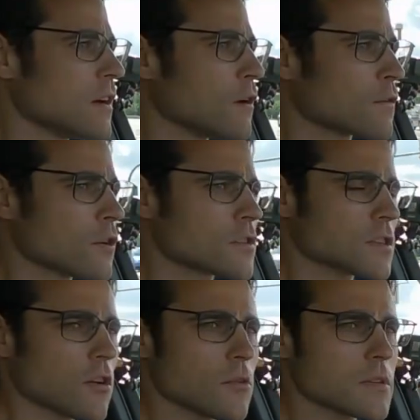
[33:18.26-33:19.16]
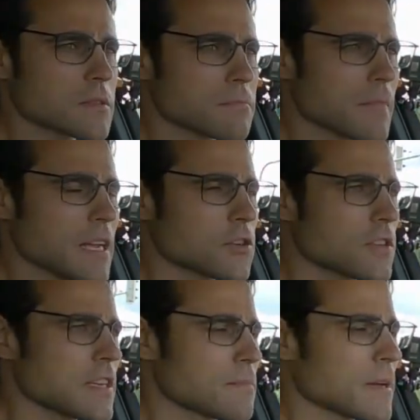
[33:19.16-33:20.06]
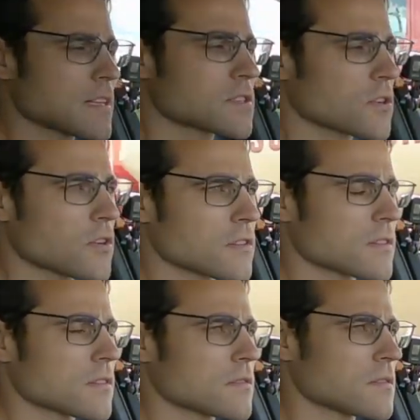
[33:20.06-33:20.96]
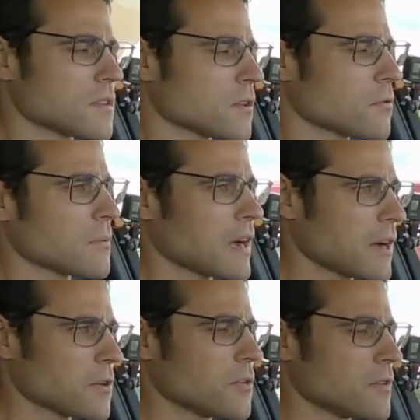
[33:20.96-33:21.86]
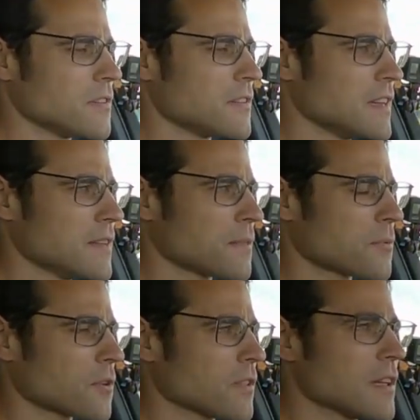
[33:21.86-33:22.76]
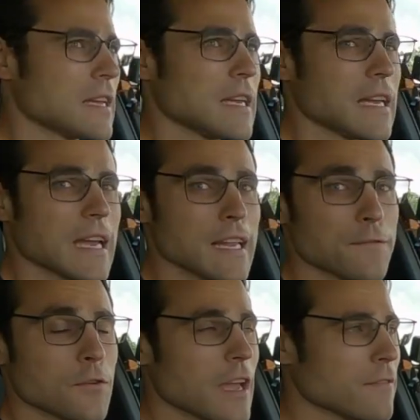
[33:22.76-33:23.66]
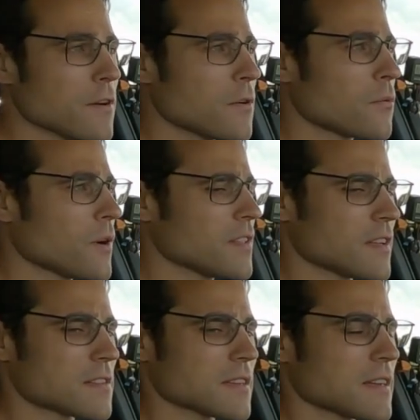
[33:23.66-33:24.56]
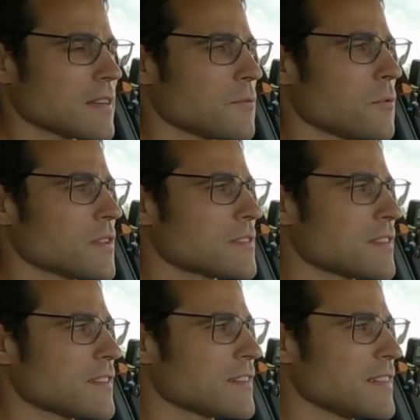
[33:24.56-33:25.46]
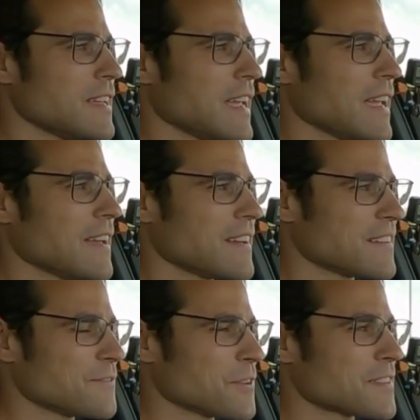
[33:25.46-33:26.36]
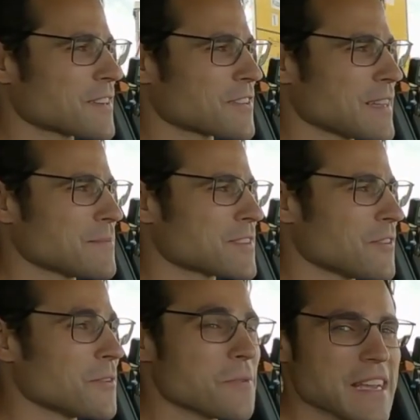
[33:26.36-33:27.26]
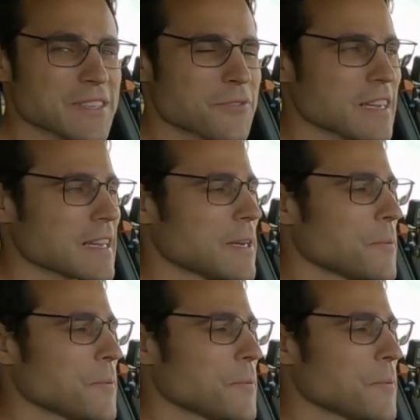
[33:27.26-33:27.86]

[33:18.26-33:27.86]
Of course, it always majorly depends on, how you hit the throttle. And if you ever wondered what's the consumption on the racetrack,